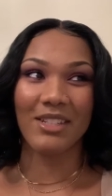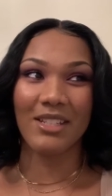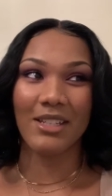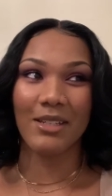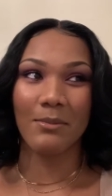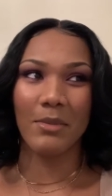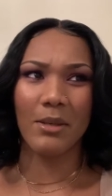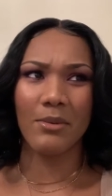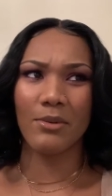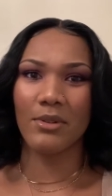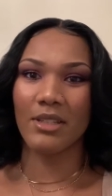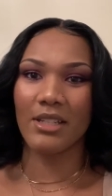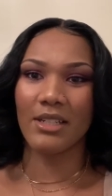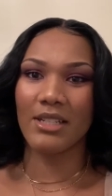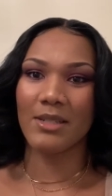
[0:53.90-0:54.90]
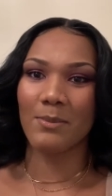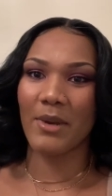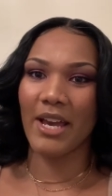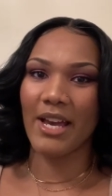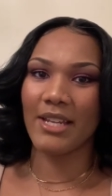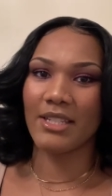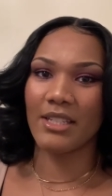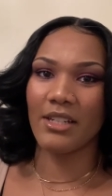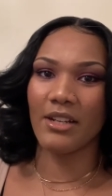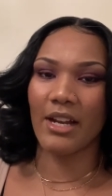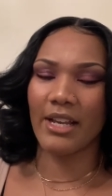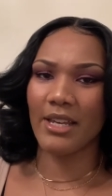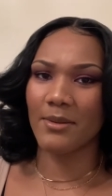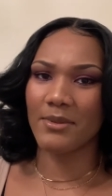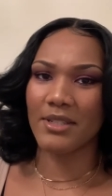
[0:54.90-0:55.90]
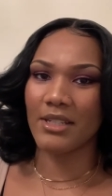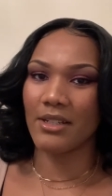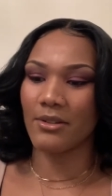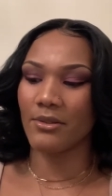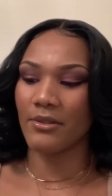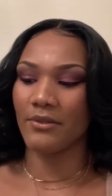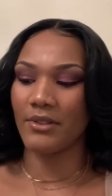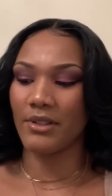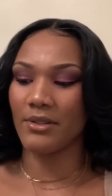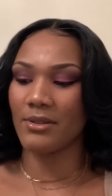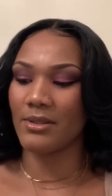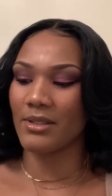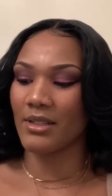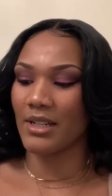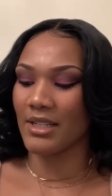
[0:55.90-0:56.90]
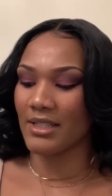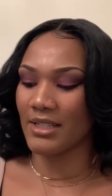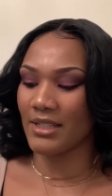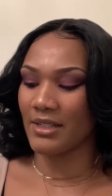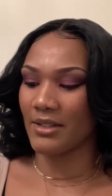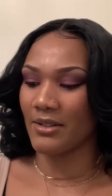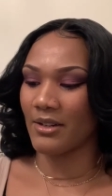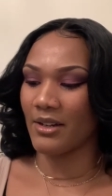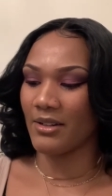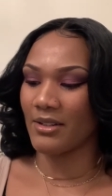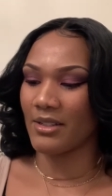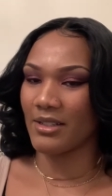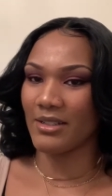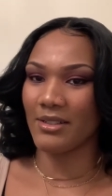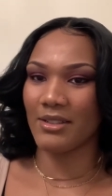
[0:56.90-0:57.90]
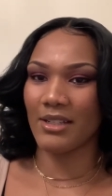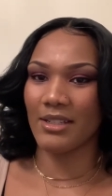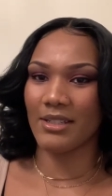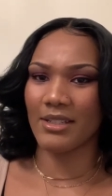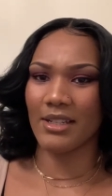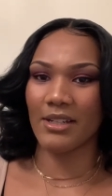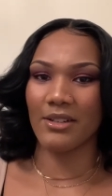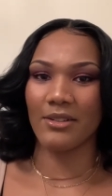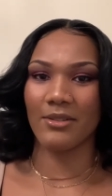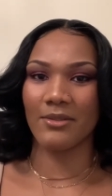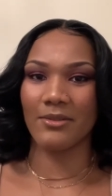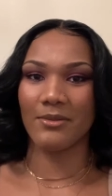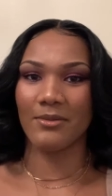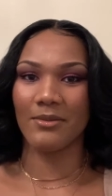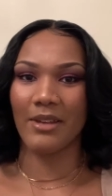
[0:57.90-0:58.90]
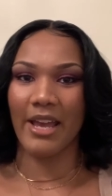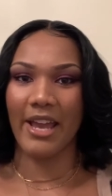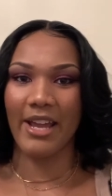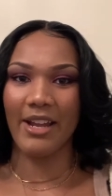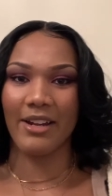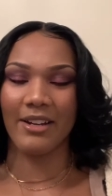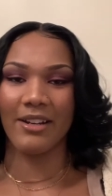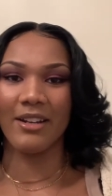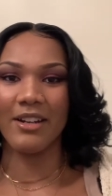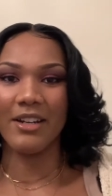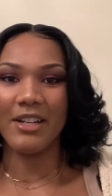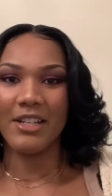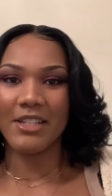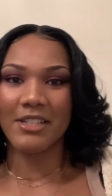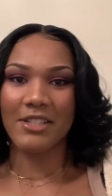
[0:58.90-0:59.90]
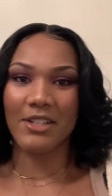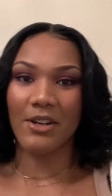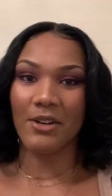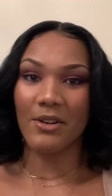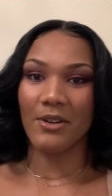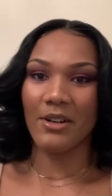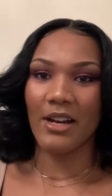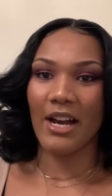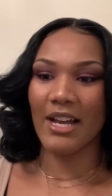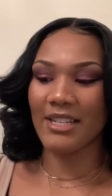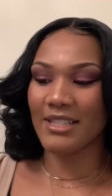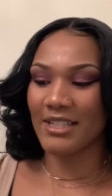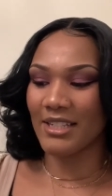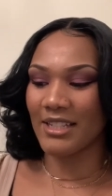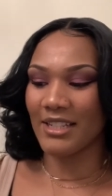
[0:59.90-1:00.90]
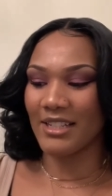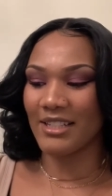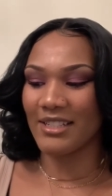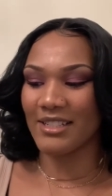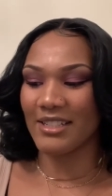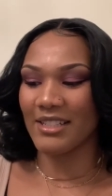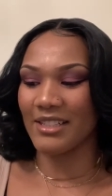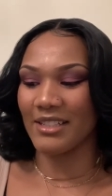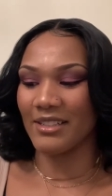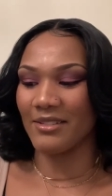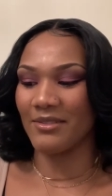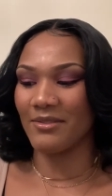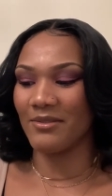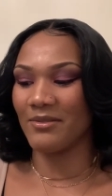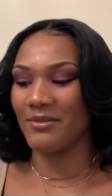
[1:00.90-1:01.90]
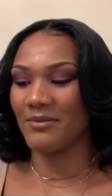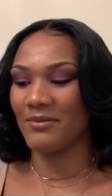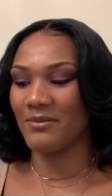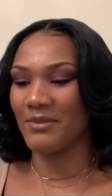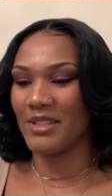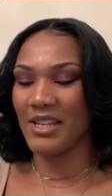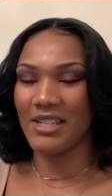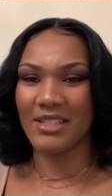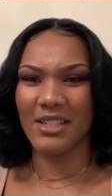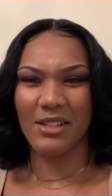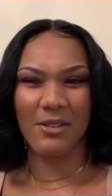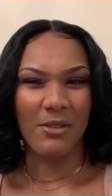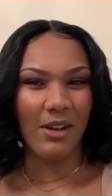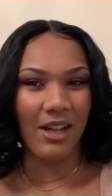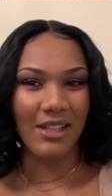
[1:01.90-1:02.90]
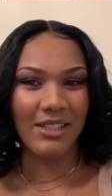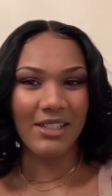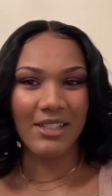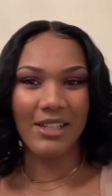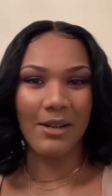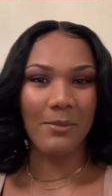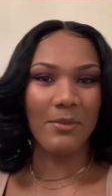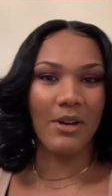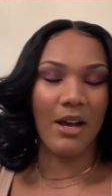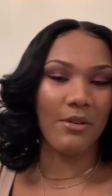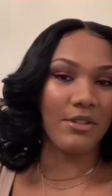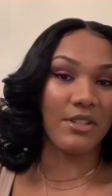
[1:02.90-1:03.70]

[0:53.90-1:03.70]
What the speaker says: maybe within this past year. I kept seeing reviews and I said, oh, they sell hair. So I said, is it decent quality? I was just